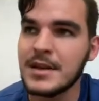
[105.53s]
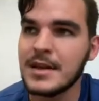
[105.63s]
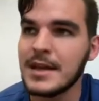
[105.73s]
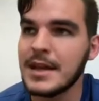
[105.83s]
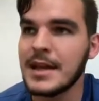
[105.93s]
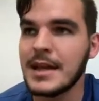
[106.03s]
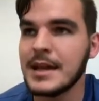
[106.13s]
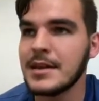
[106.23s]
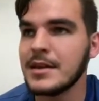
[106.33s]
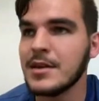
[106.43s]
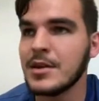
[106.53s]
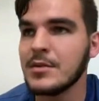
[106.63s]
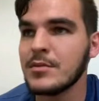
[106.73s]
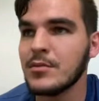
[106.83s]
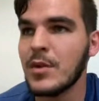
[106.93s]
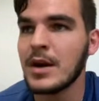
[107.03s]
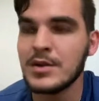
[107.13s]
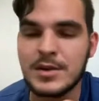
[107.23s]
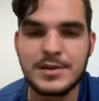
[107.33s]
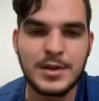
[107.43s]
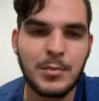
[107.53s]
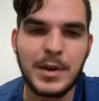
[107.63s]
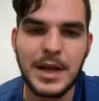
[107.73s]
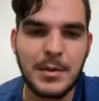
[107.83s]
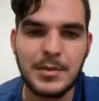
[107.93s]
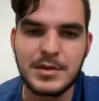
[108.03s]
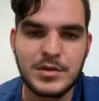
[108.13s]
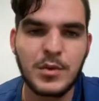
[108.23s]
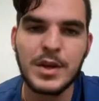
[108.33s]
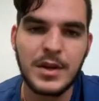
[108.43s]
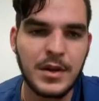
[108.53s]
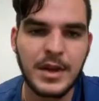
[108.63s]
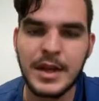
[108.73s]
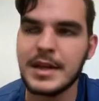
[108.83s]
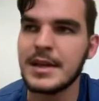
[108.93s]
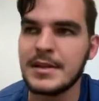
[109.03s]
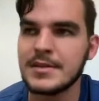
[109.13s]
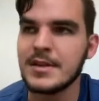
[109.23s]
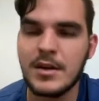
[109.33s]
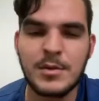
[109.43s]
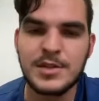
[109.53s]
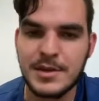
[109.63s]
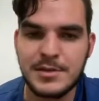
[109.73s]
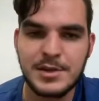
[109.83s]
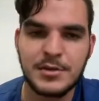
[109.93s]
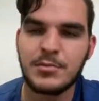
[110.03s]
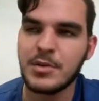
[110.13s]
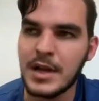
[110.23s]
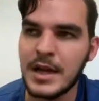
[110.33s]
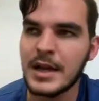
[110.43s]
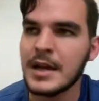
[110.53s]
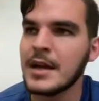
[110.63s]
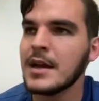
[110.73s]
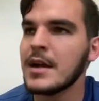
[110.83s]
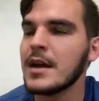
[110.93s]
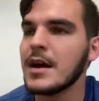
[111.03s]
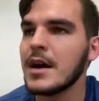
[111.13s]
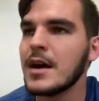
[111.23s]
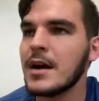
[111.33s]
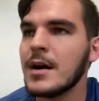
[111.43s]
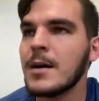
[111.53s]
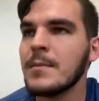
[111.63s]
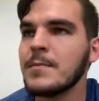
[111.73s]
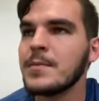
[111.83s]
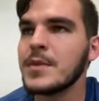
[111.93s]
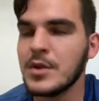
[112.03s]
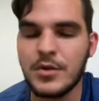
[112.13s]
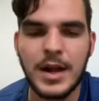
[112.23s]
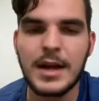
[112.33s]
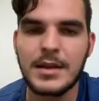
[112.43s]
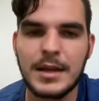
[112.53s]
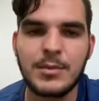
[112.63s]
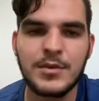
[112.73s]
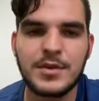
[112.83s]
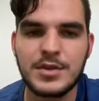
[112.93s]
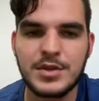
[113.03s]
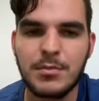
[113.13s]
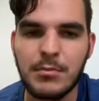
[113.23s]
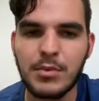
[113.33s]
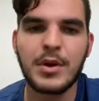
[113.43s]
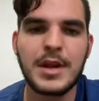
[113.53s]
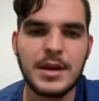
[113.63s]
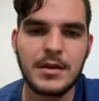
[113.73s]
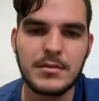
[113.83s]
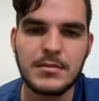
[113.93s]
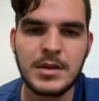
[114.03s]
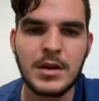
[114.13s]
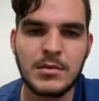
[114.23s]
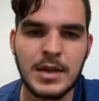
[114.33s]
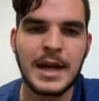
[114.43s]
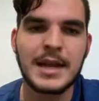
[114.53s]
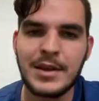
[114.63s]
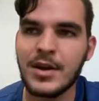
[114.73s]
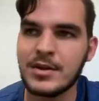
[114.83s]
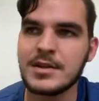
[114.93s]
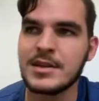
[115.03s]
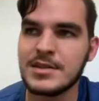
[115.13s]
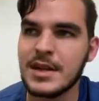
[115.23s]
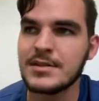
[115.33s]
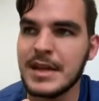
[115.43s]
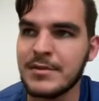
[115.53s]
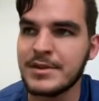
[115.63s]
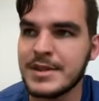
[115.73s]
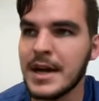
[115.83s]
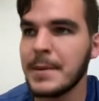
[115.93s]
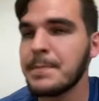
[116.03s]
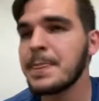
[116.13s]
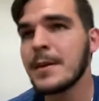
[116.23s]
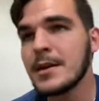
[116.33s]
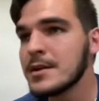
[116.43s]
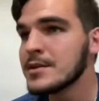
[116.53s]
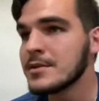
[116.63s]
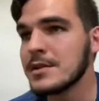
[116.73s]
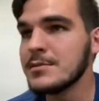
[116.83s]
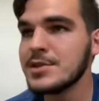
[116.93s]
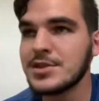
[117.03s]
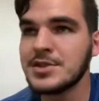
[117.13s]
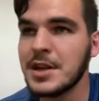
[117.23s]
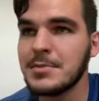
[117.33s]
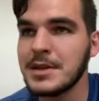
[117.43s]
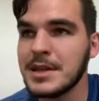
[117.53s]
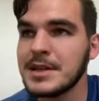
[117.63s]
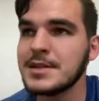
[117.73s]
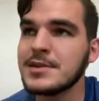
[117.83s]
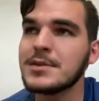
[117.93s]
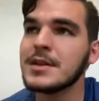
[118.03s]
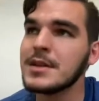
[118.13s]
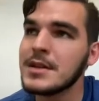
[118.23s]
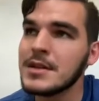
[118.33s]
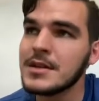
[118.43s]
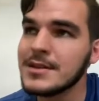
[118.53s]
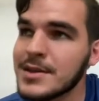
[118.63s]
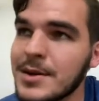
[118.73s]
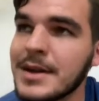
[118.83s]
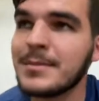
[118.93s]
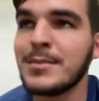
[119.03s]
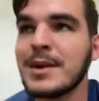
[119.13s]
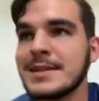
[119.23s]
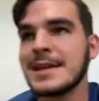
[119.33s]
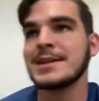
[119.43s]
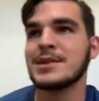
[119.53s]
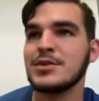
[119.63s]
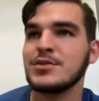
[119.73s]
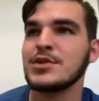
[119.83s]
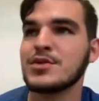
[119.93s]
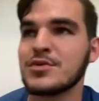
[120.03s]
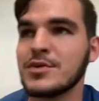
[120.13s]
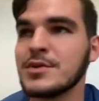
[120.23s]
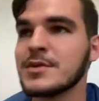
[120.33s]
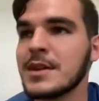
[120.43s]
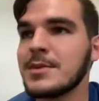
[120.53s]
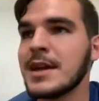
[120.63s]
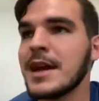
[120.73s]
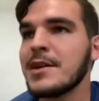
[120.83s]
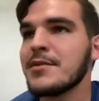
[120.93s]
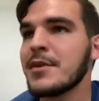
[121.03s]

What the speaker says: and, while you can still pick up a 20-yard gain easy almost every single play, you're not able to just break, 90-yard touchdowns every time. So let me just shut up and get into it. Let's go ahead and break down the new controls that we have.